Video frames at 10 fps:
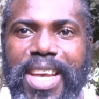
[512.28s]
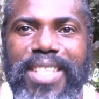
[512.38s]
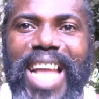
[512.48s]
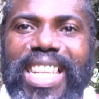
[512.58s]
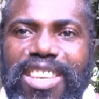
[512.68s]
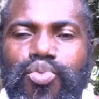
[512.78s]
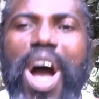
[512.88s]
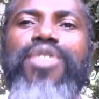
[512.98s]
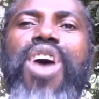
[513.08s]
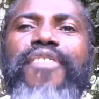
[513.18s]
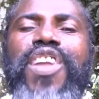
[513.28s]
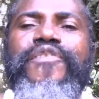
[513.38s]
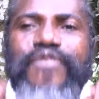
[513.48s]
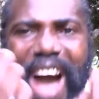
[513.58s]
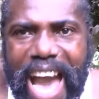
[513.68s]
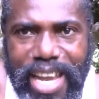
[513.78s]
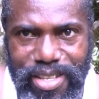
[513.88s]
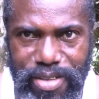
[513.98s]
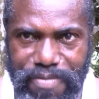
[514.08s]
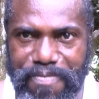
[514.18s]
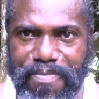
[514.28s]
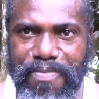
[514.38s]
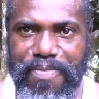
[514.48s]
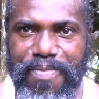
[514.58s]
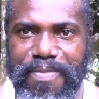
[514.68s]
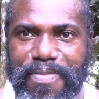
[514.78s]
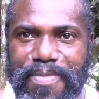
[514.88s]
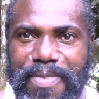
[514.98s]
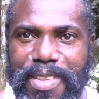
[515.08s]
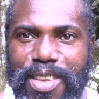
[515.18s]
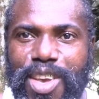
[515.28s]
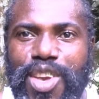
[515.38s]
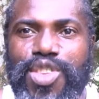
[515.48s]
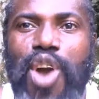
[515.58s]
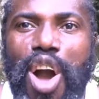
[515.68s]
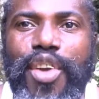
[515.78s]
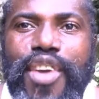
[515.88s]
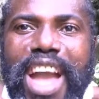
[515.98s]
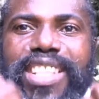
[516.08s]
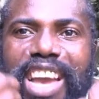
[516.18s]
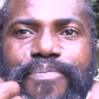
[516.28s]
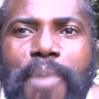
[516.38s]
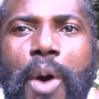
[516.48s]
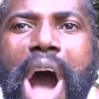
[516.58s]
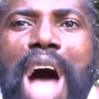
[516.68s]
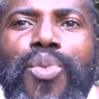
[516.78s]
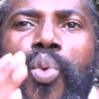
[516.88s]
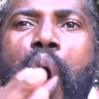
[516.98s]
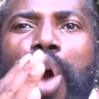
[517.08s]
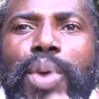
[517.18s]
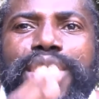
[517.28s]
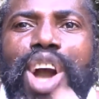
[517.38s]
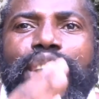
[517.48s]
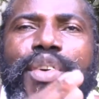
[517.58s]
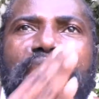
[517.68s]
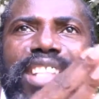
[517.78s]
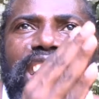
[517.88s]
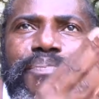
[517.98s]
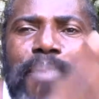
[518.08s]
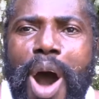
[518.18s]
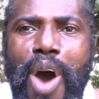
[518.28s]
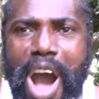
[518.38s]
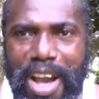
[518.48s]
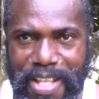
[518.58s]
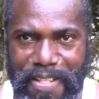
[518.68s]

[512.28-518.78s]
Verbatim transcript: That is why you have to find your creative power and walk with your creative power